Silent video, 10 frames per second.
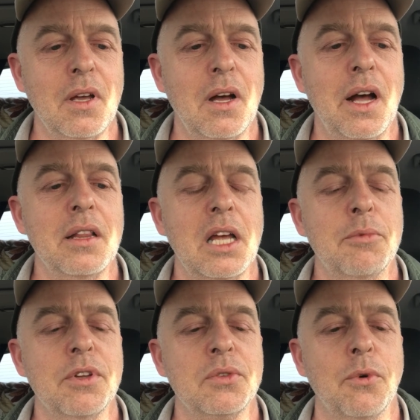I
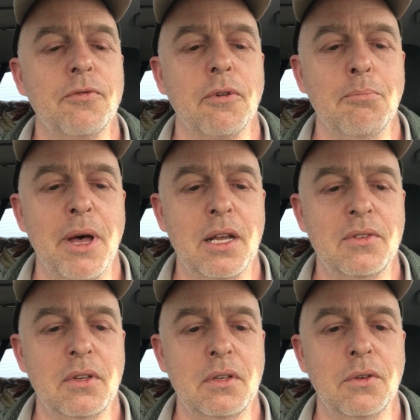labeled this one from
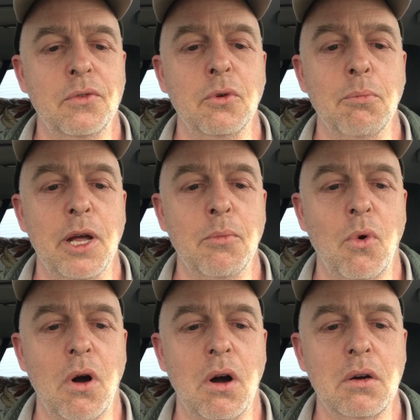medicine to
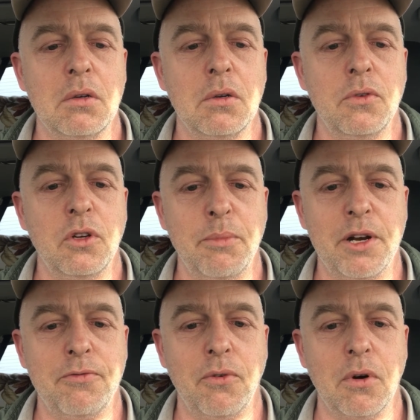memoir to
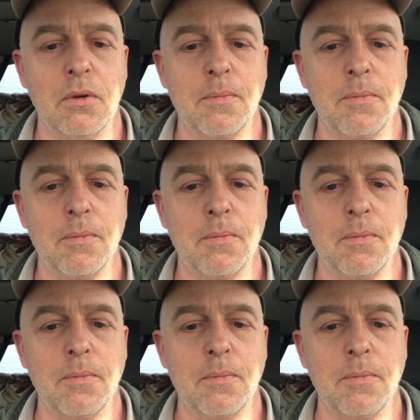metaphor.